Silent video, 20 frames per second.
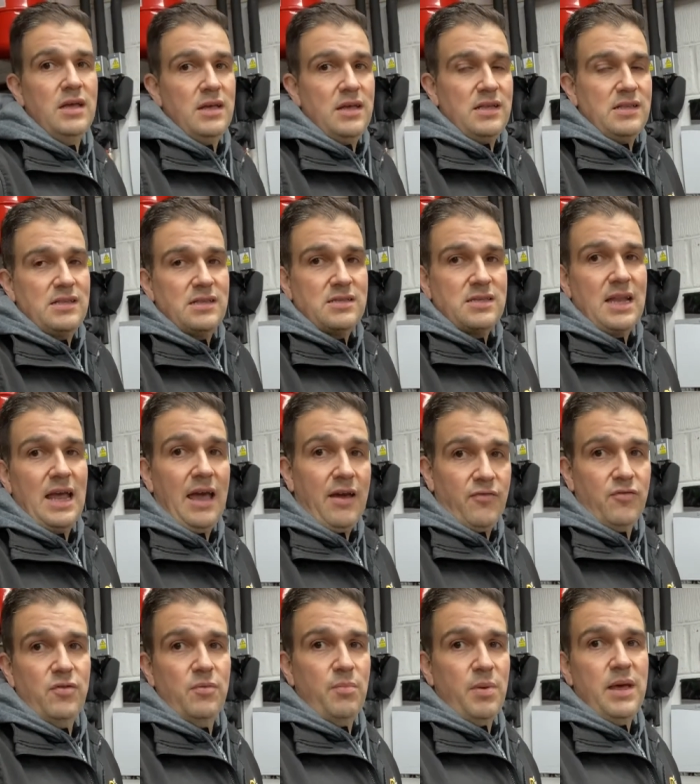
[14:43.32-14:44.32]
it doesn't
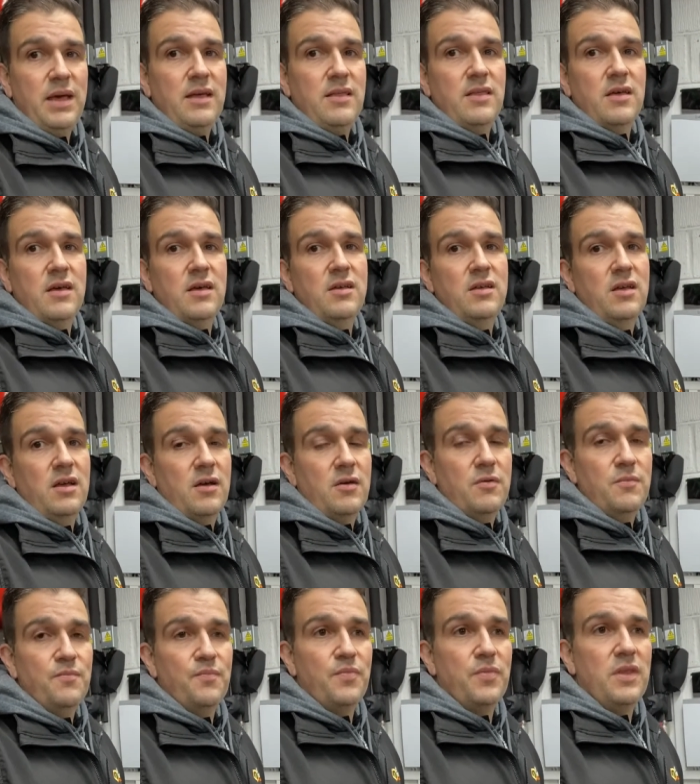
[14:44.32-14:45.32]
have to be that, you
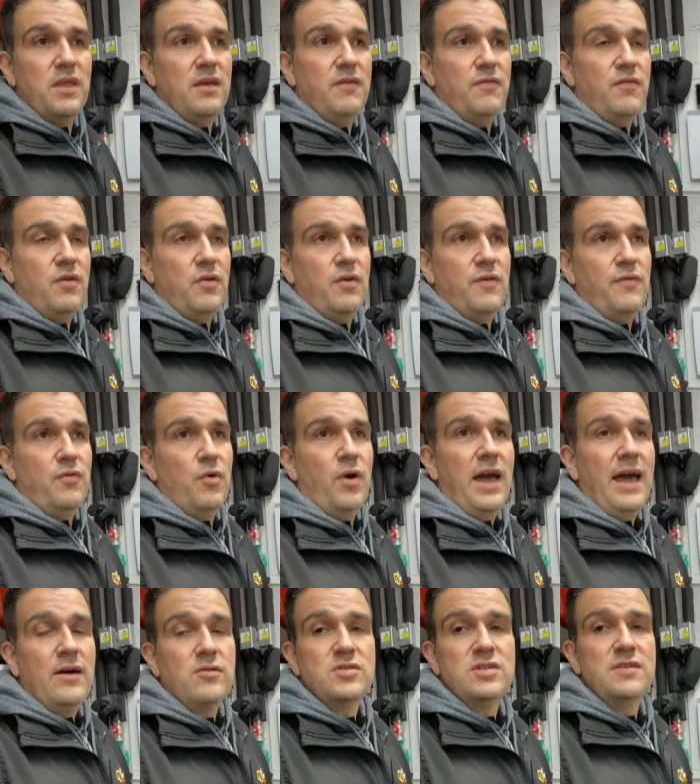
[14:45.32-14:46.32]
know, if you if your
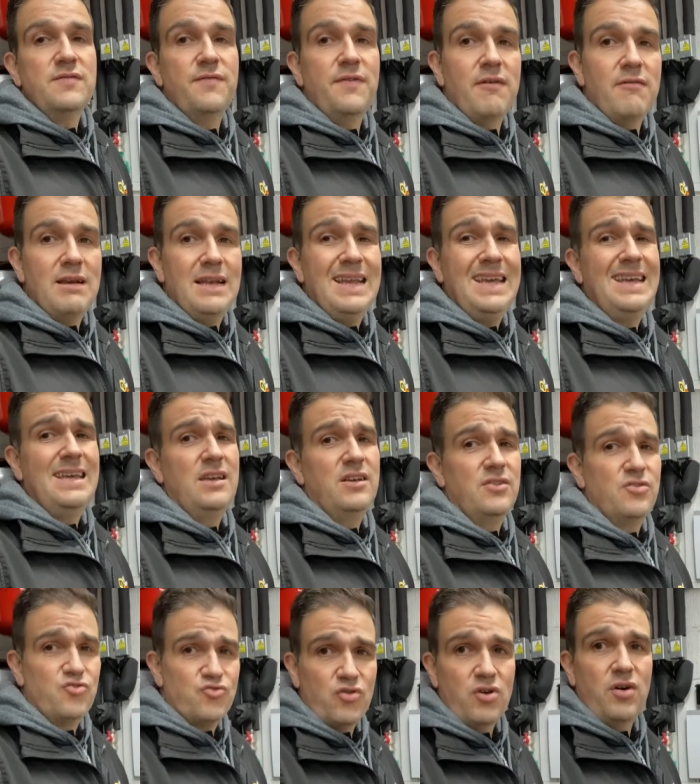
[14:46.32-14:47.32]
house is very leaky
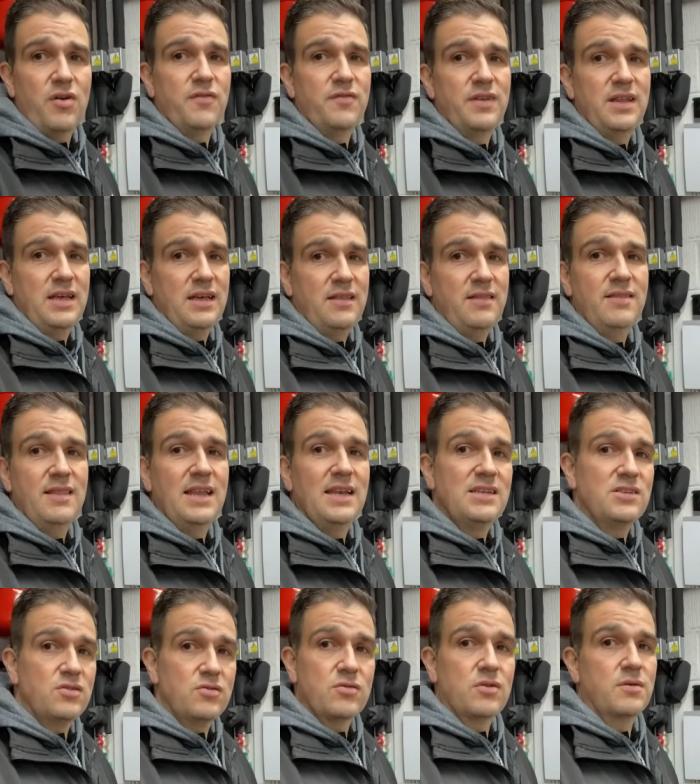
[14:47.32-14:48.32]
and drafty, then
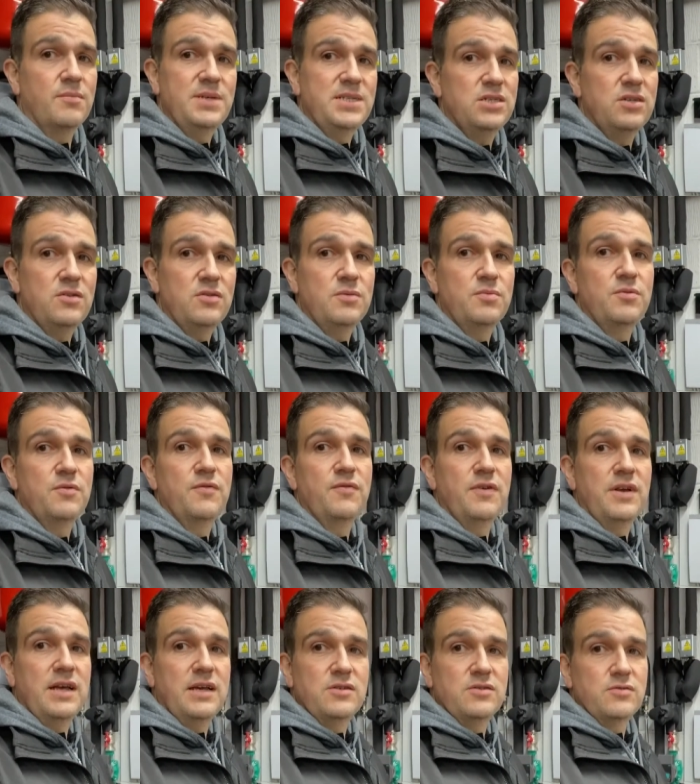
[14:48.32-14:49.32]
it's not going to be suitable for
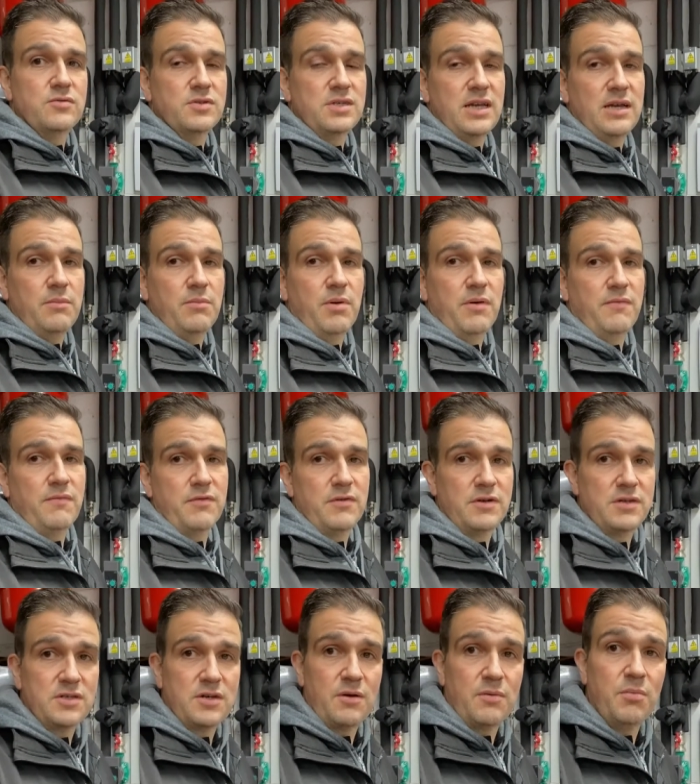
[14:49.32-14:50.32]
an air source heat pump, for
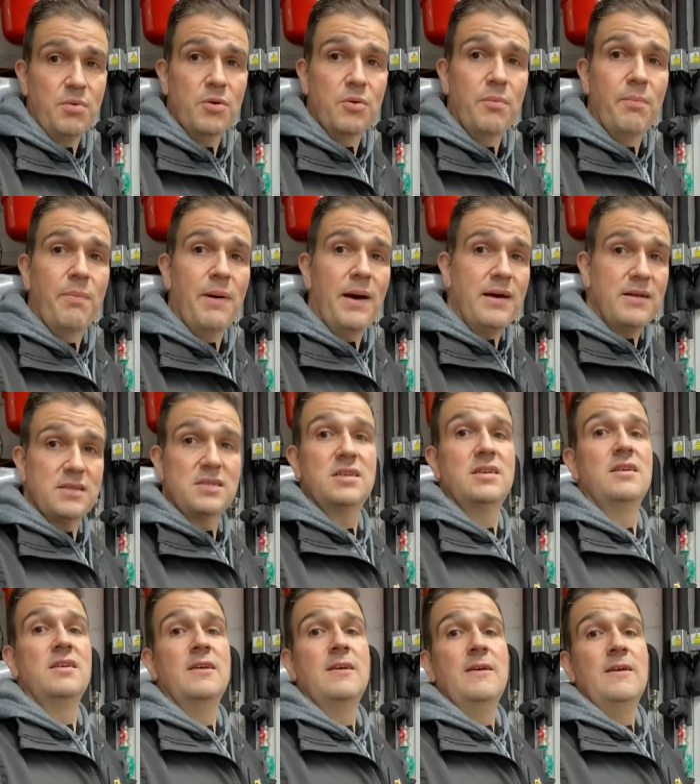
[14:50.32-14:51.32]
example. But
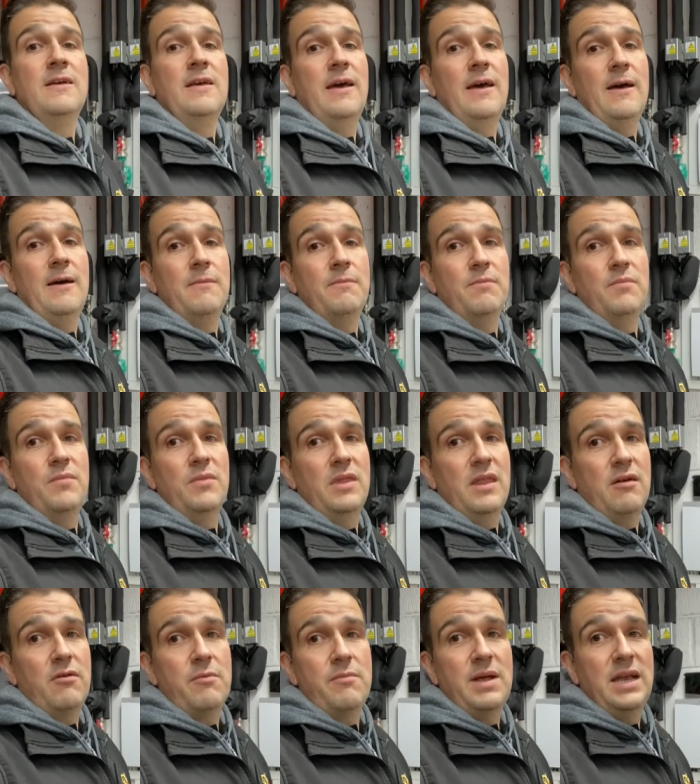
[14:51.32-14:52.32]
um,
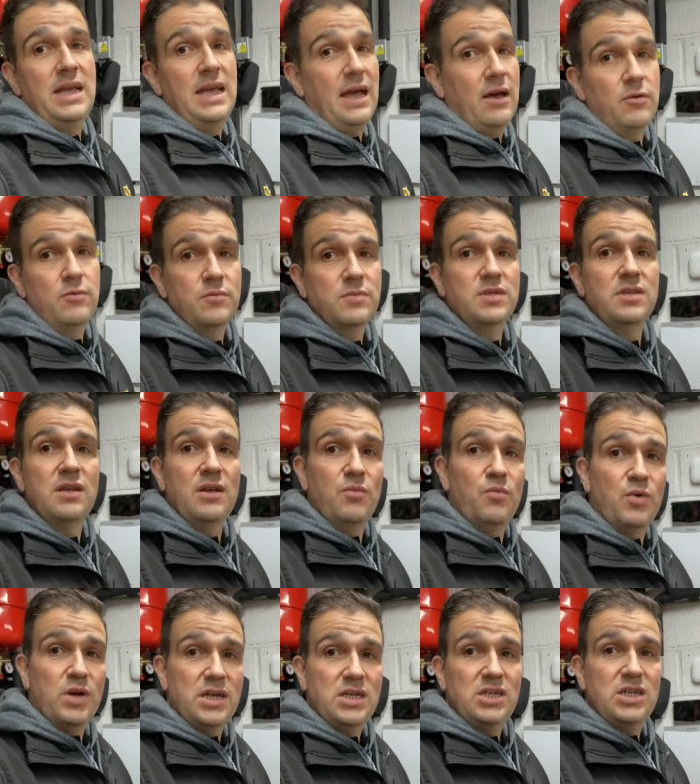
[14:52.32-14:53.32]
there are many homes in
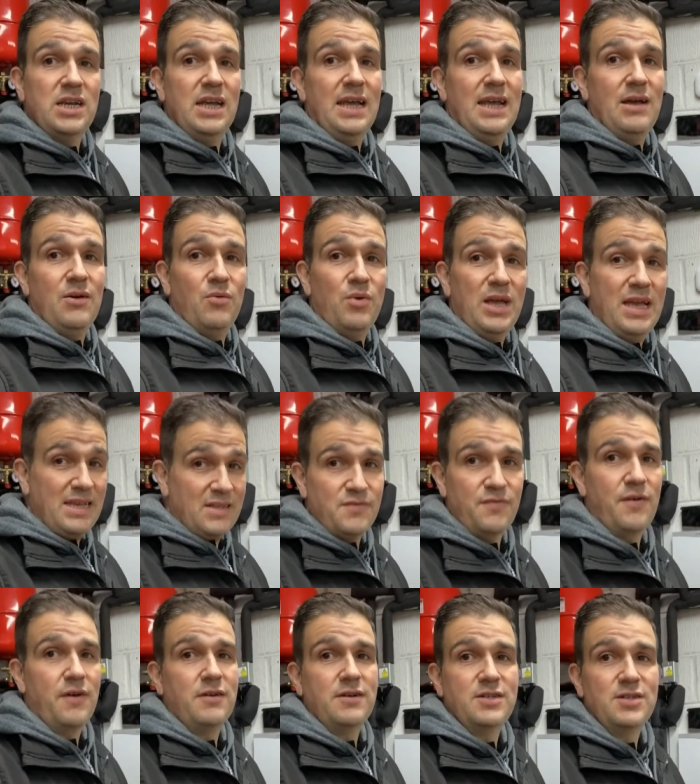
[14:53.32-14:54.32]
which it is
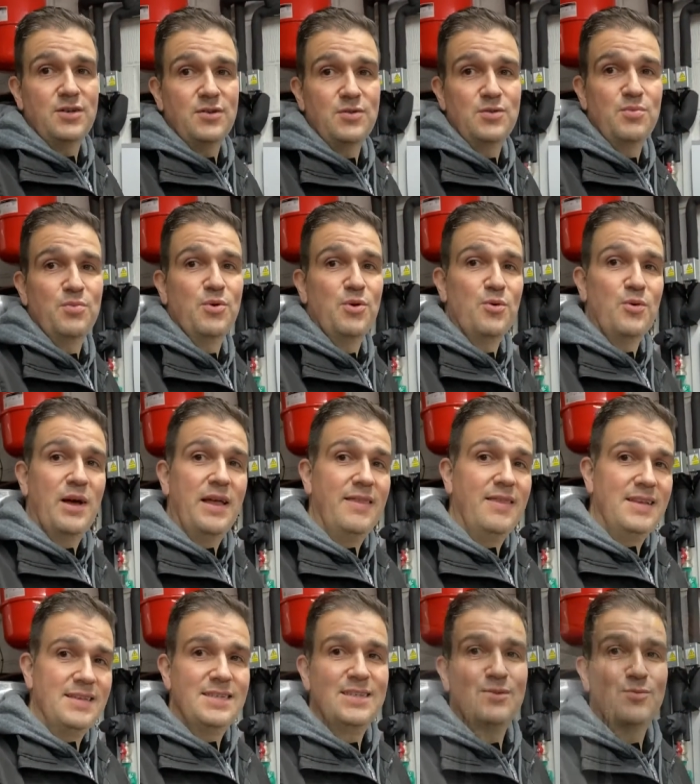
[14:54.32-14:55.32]
very suitable, and
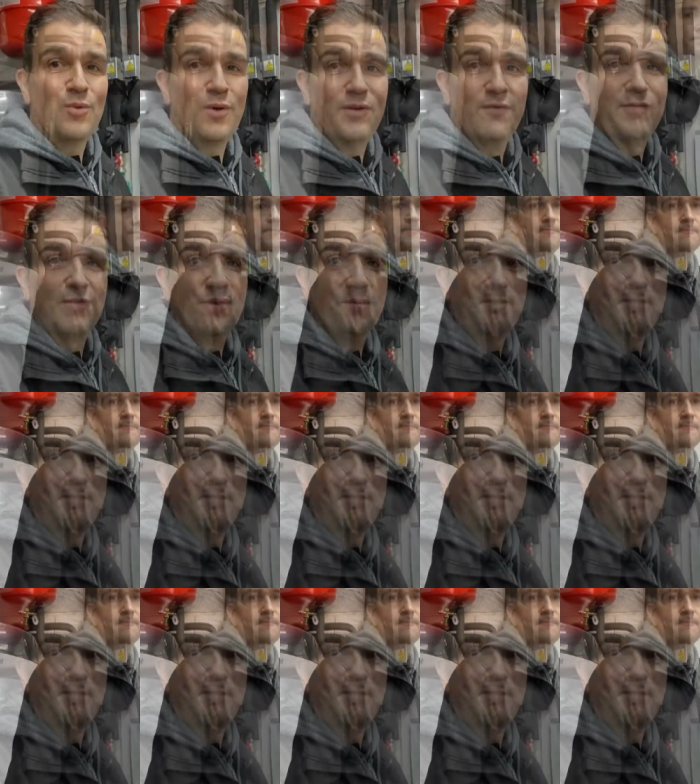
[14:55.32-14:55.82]
this is one of them.